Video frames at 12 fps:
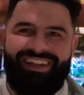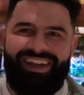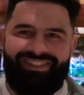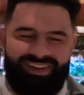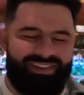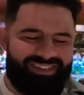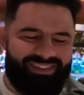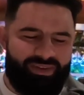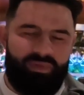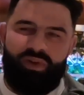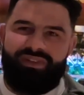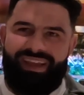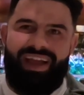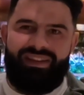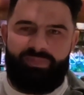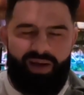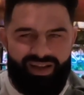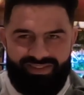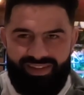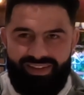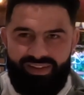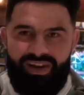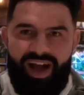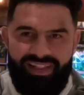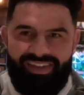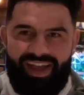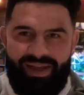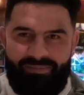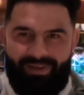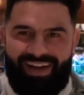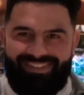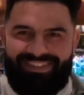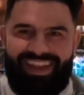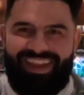It sounds like someone who's against pasta. They're anti-pasta.